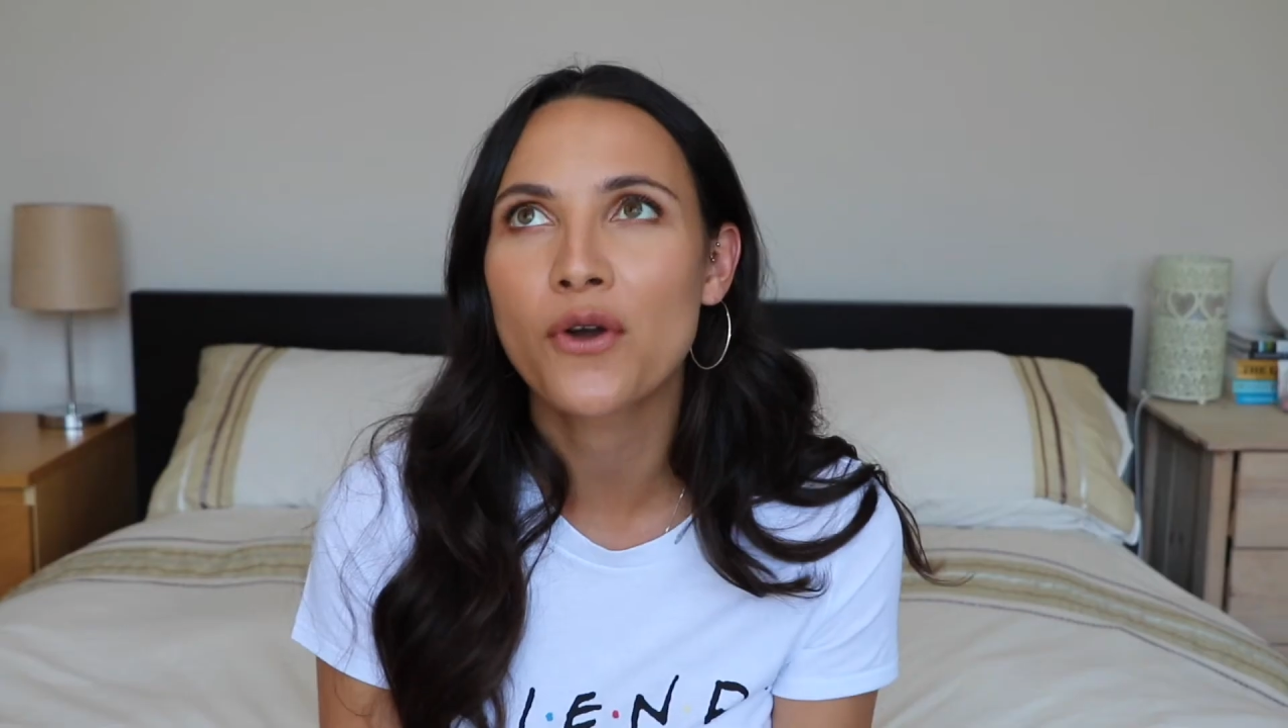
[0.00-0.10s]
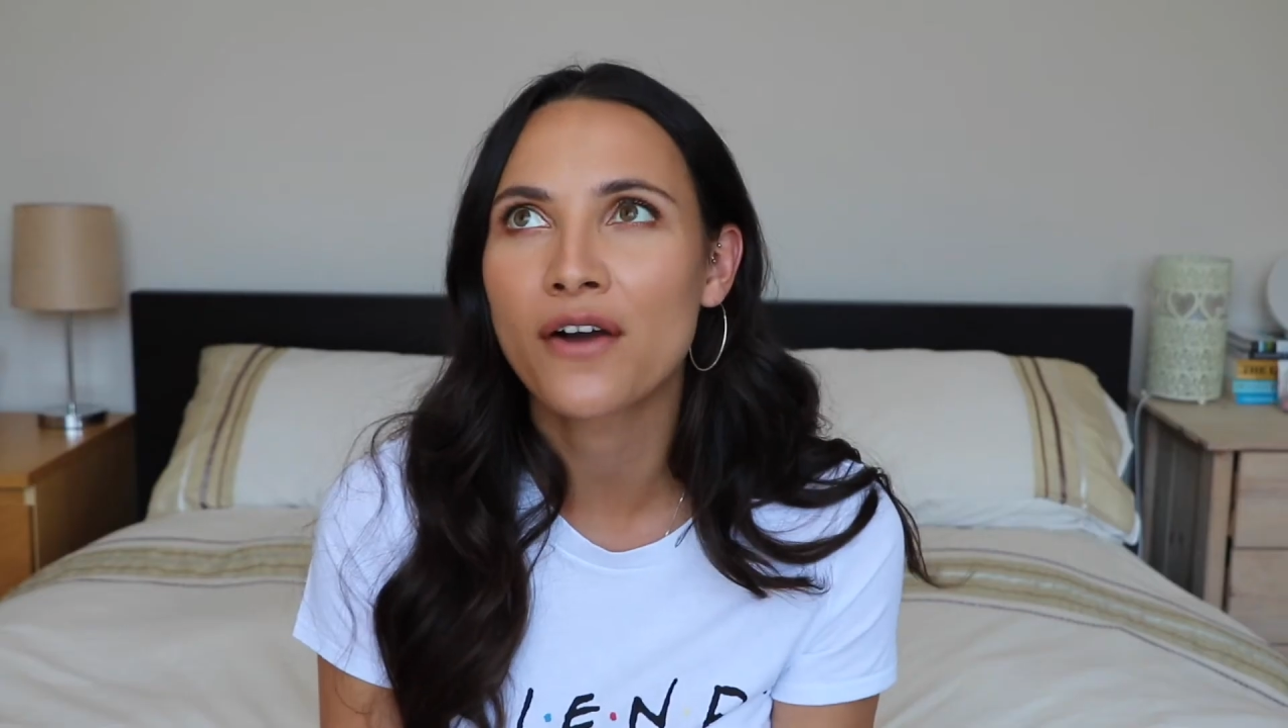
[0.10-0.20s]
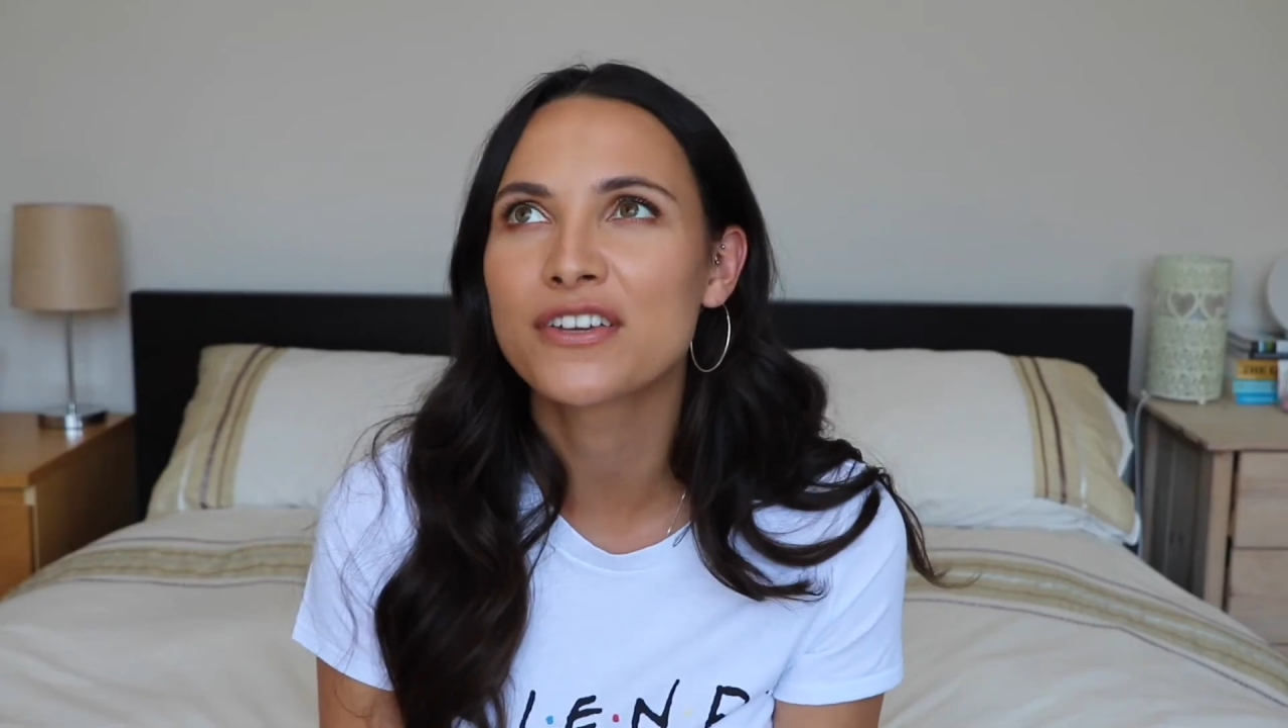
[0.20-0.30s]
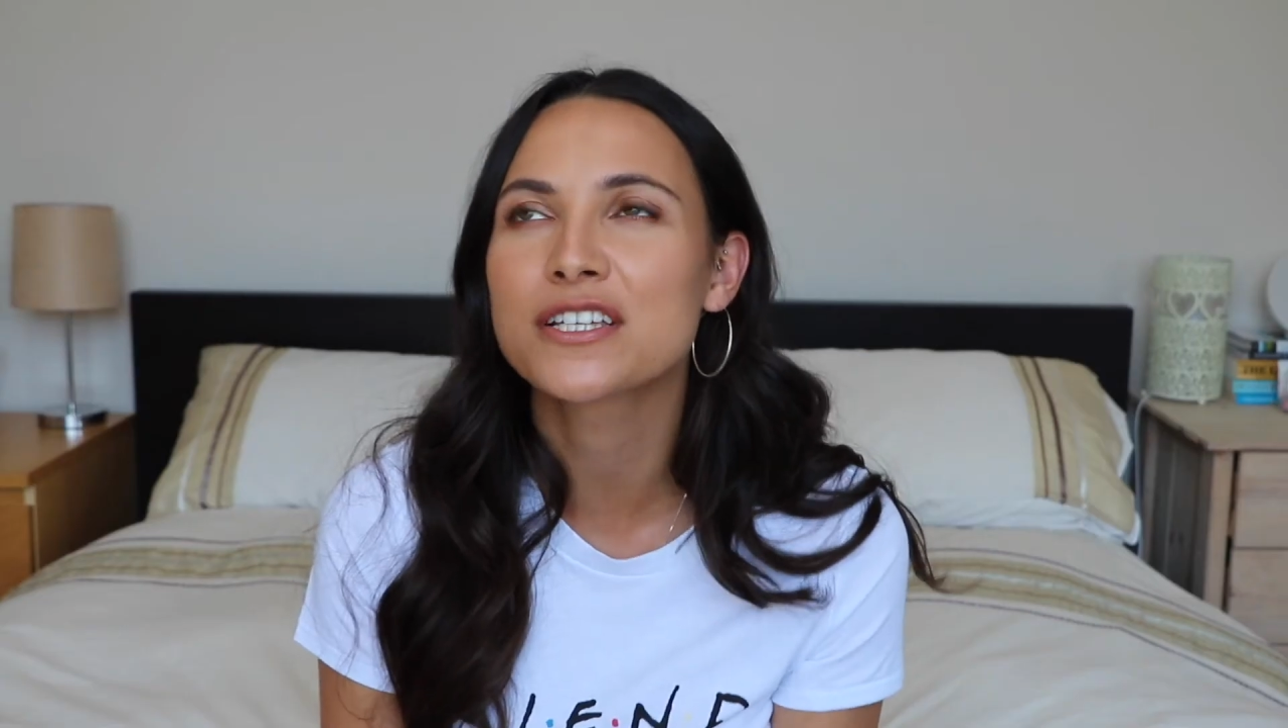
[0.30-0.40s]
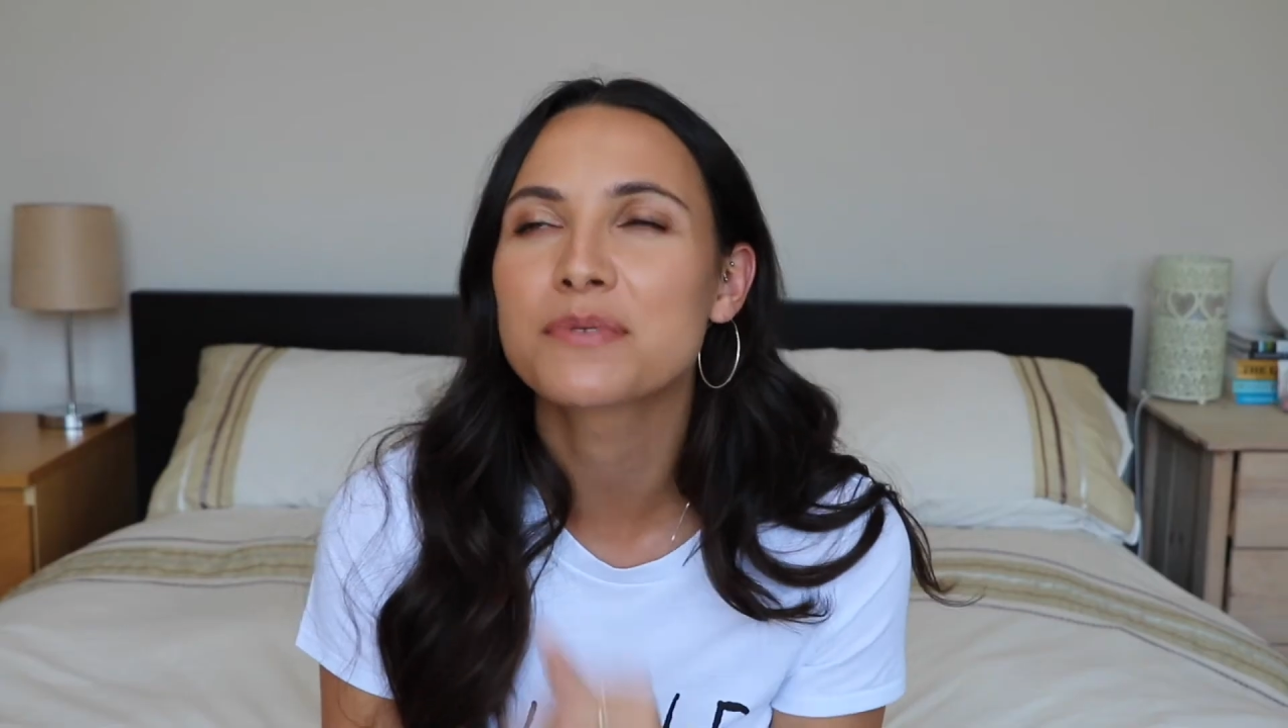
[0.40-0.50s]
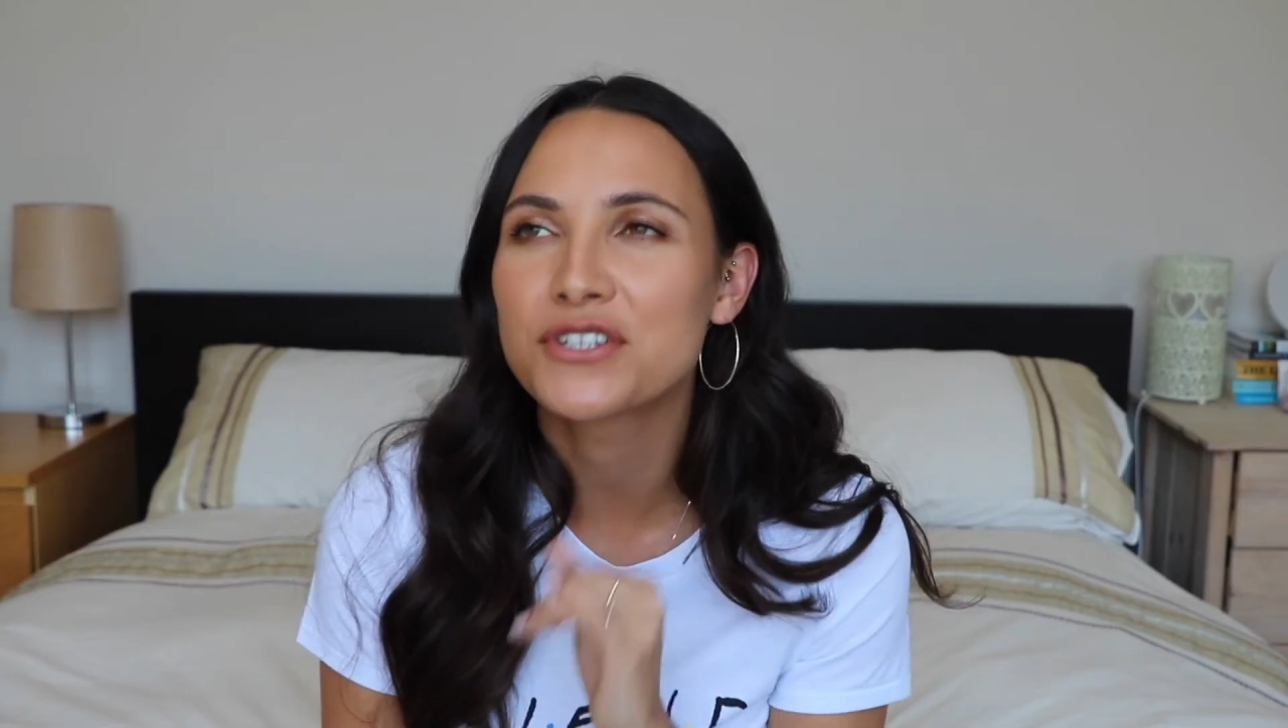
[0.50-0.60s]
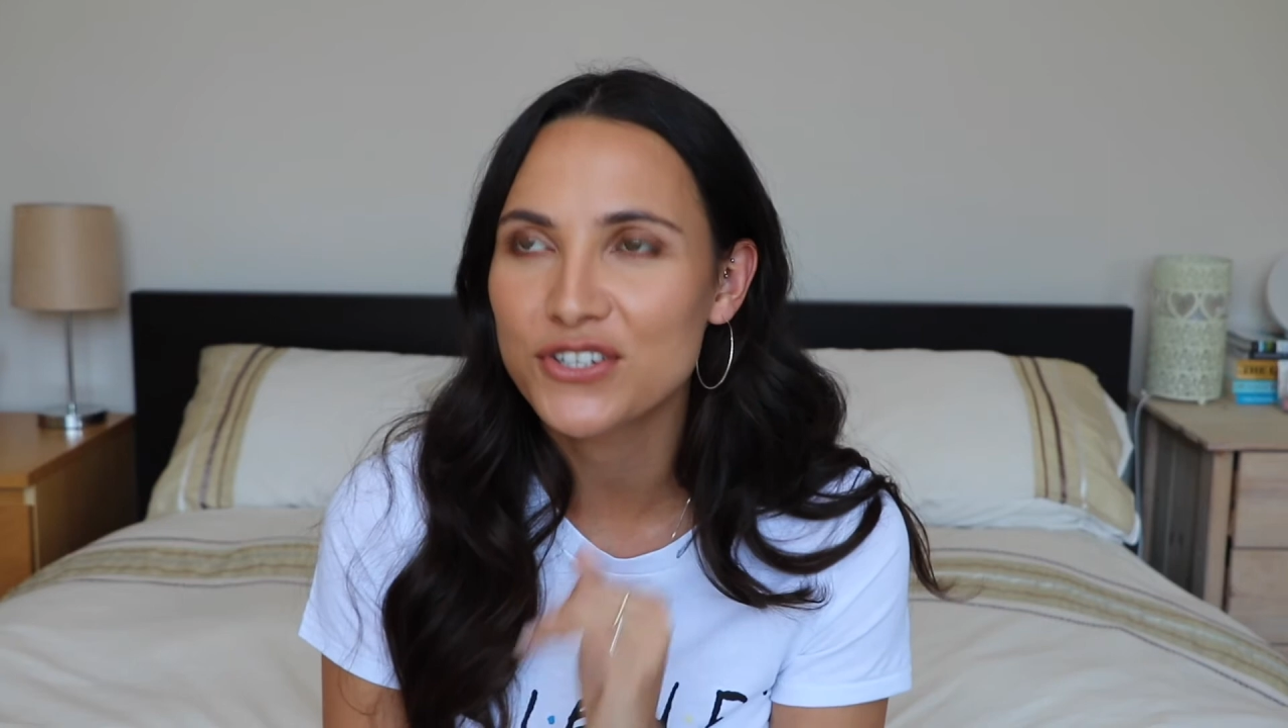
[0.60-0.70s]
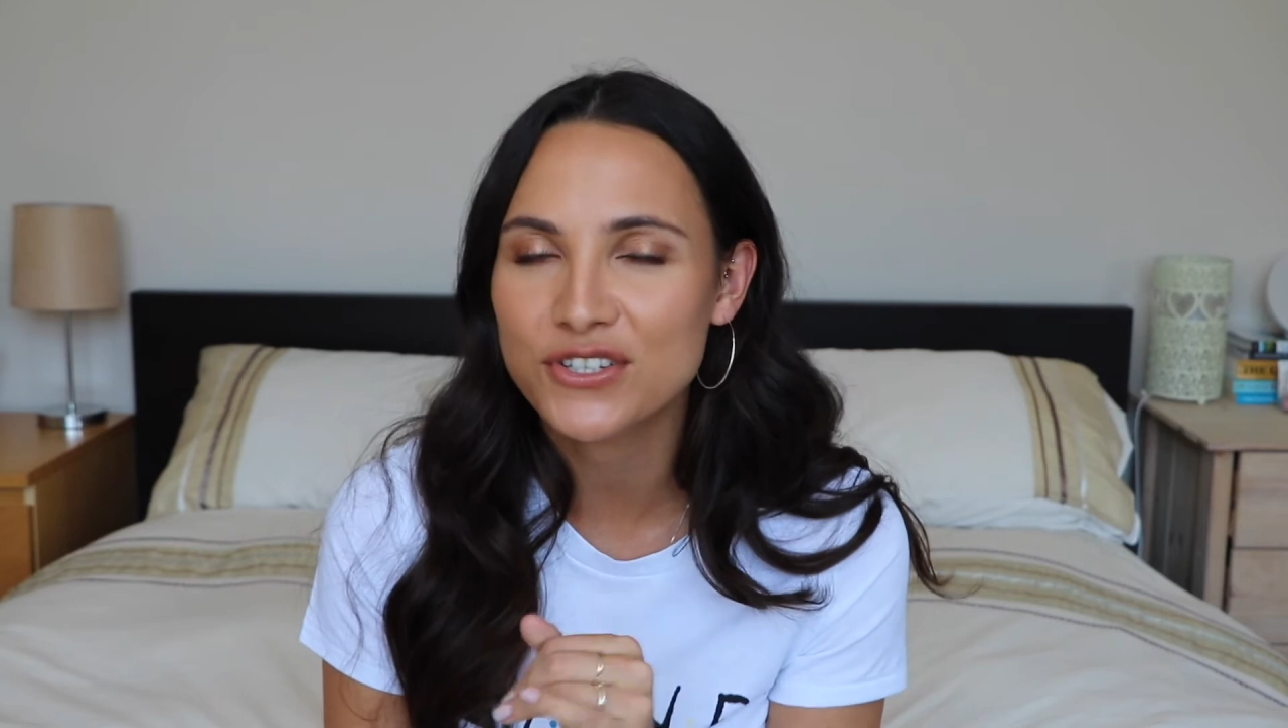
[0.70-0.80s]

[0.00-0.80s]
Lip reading: obvious, but you